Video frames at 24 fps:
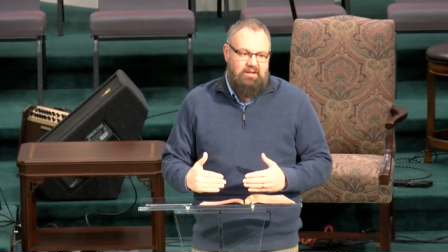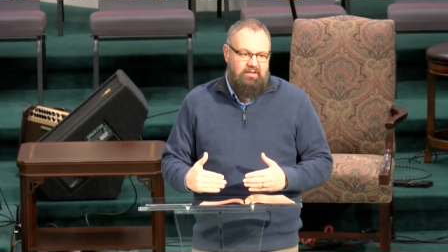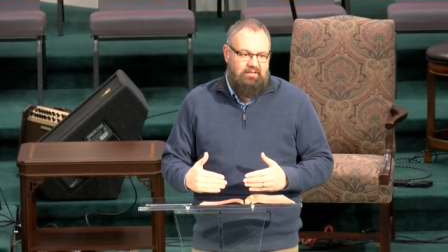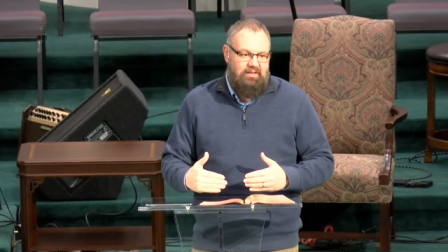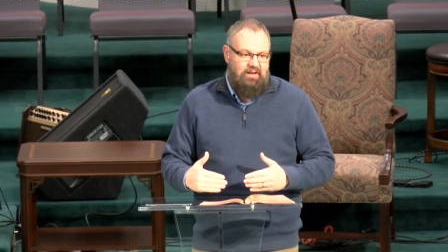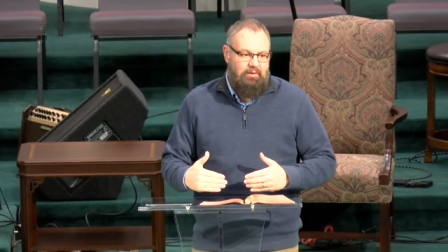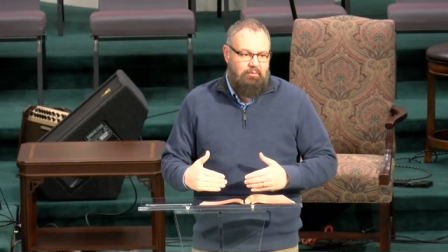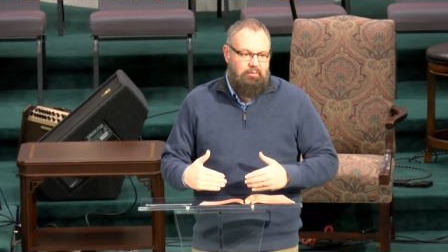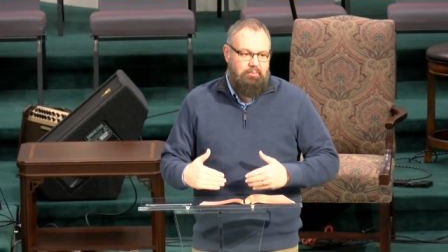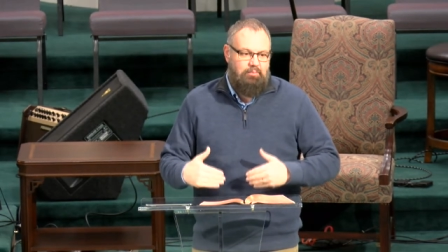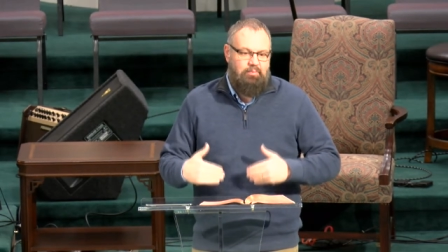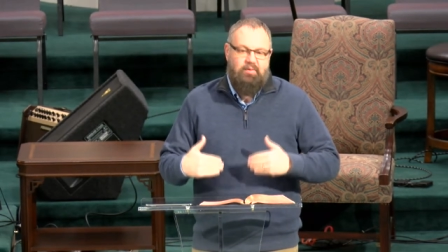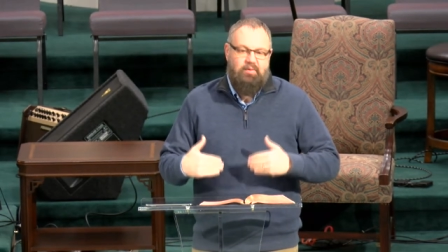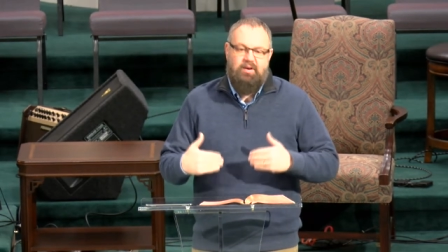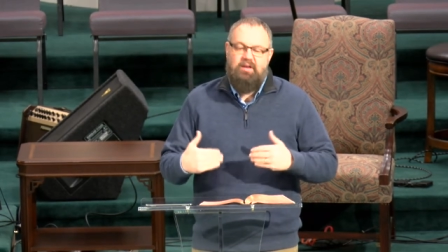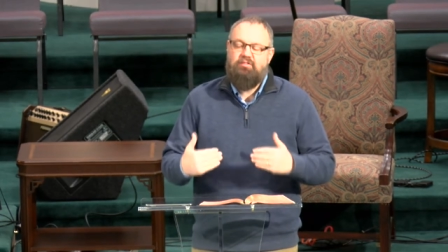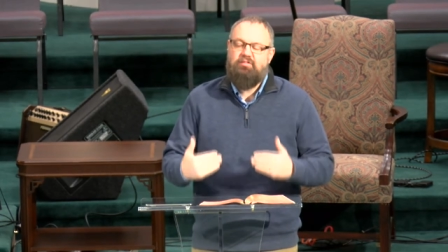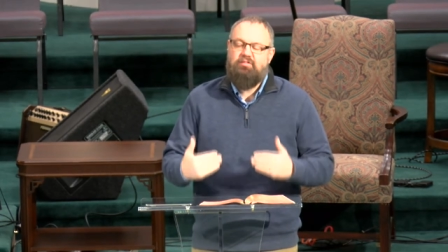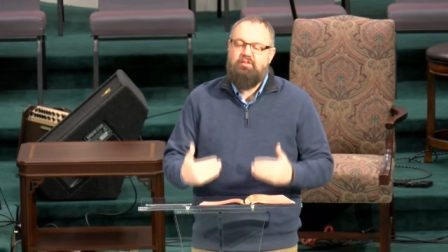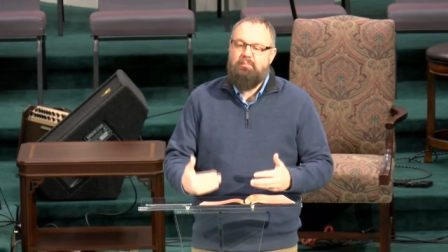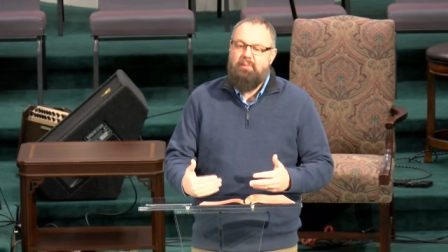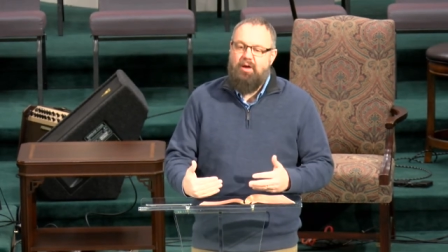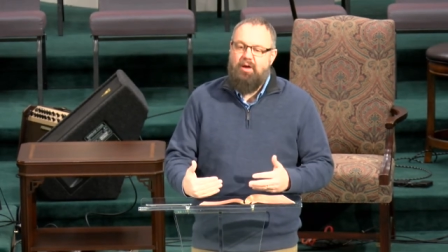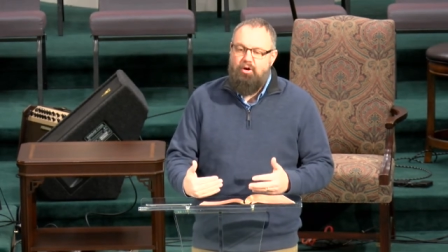that would bring
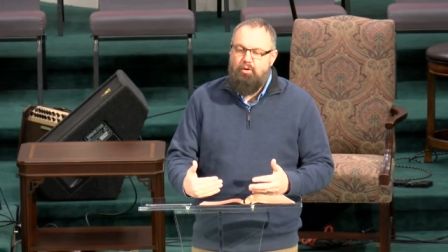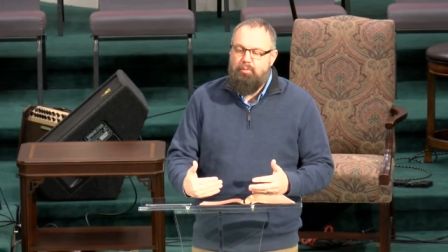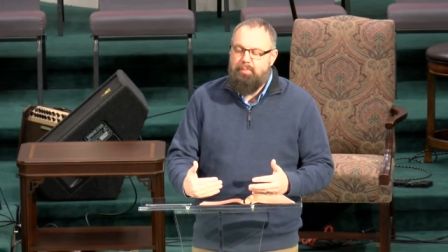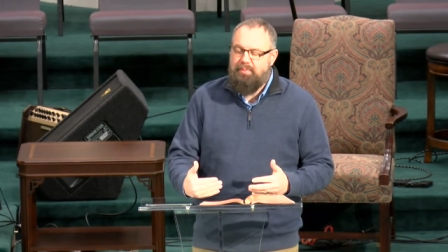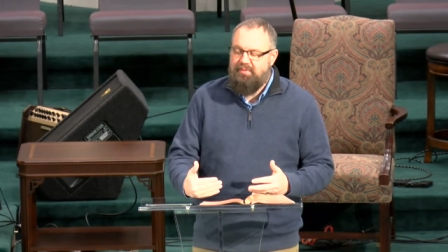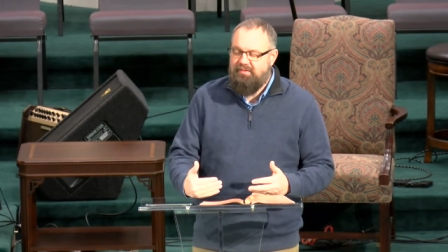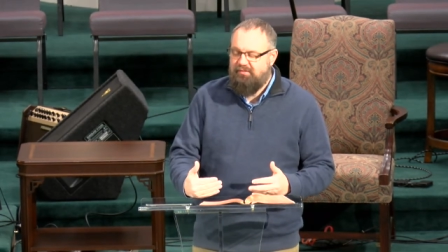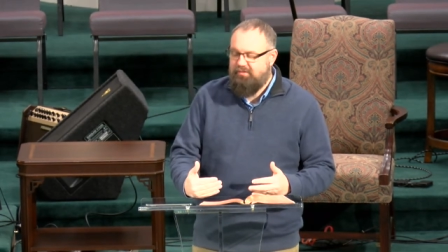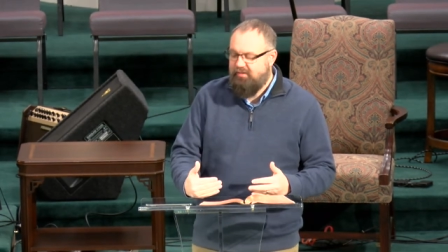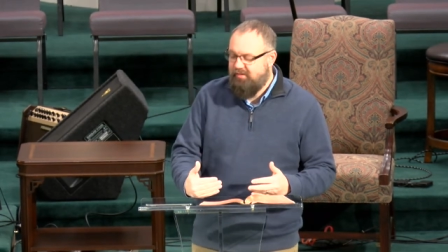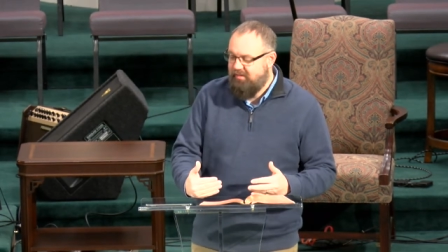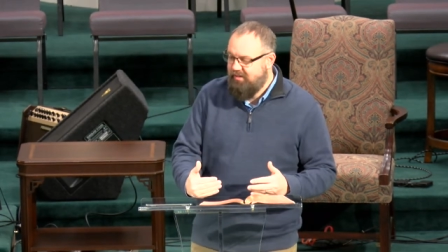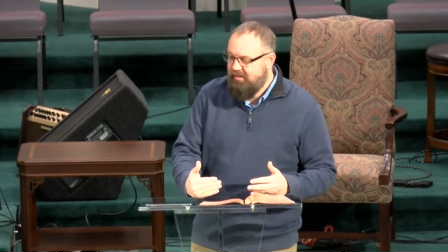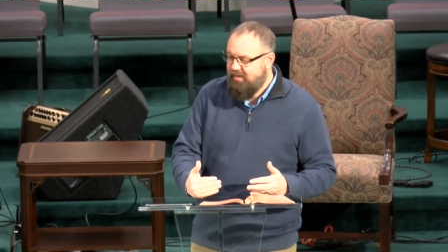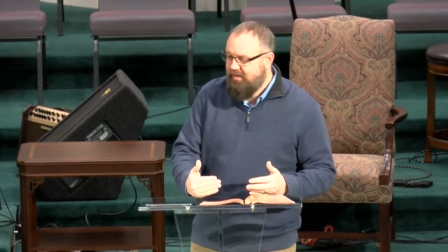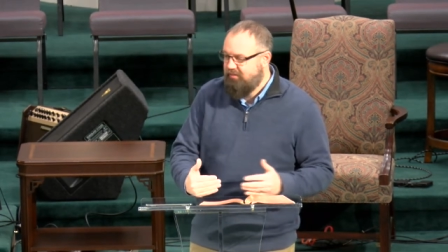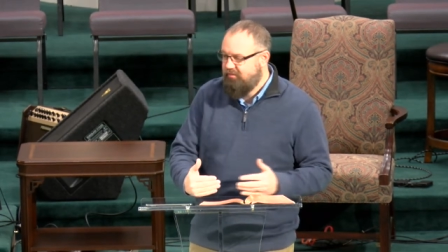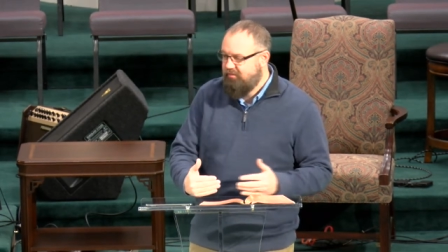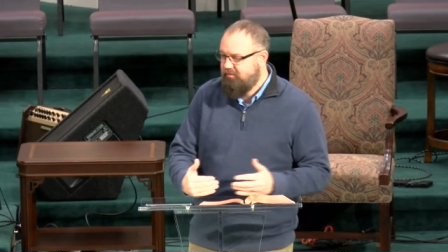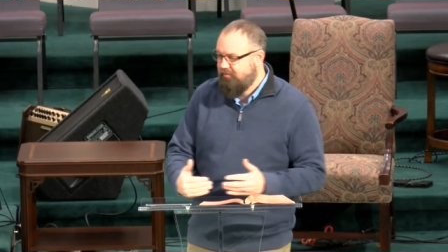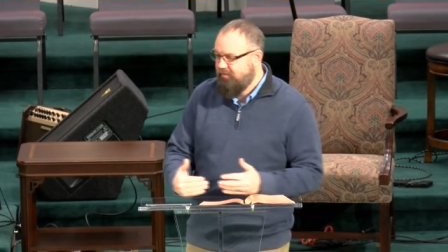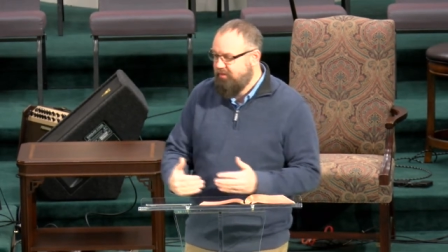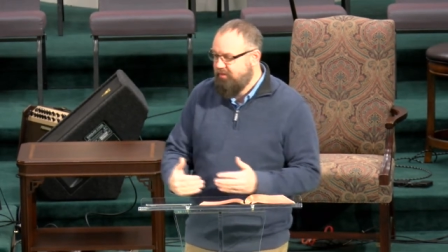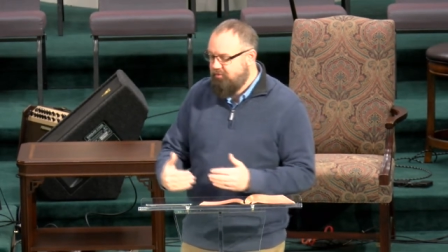some hope into the
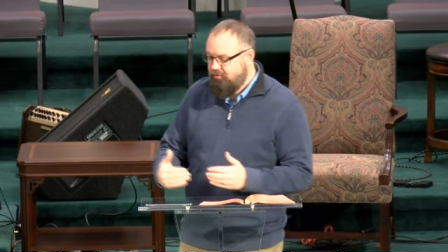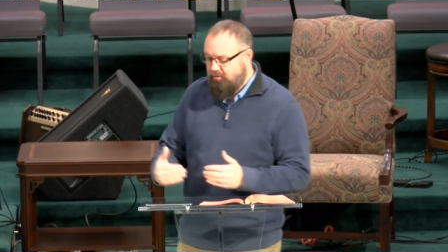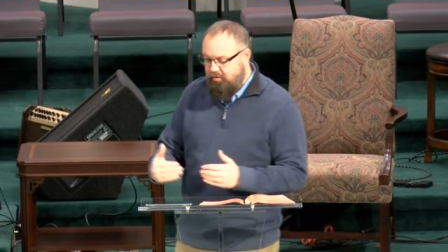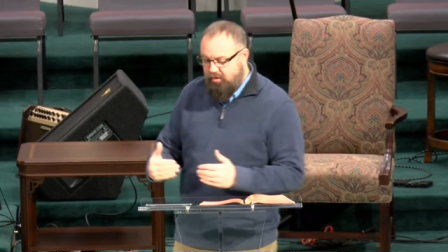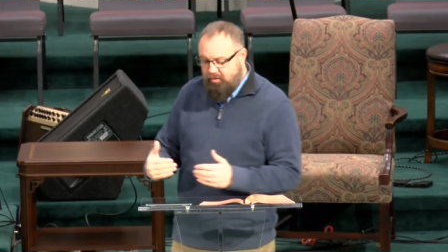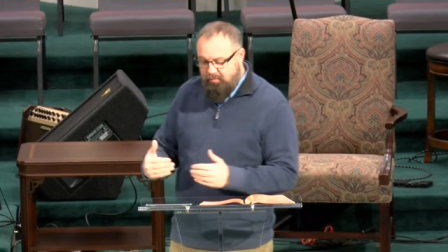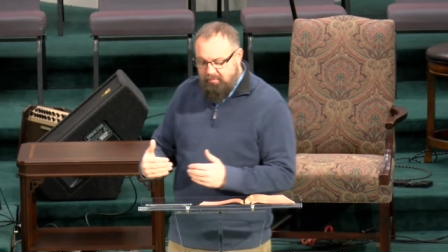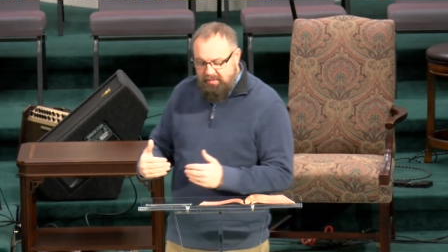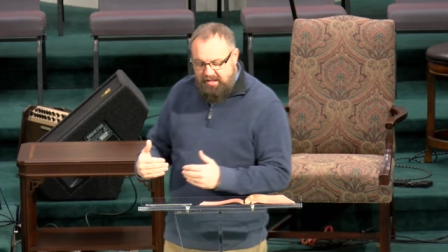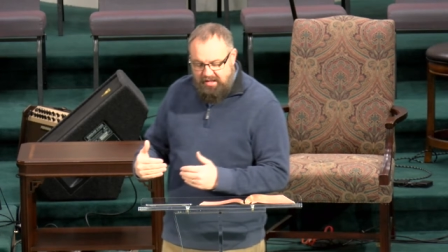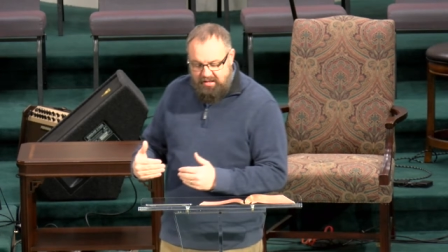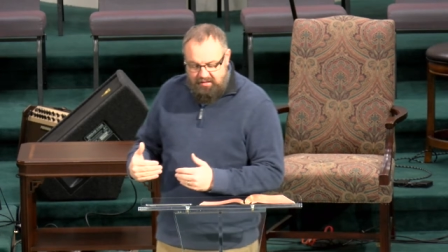nation of Israel,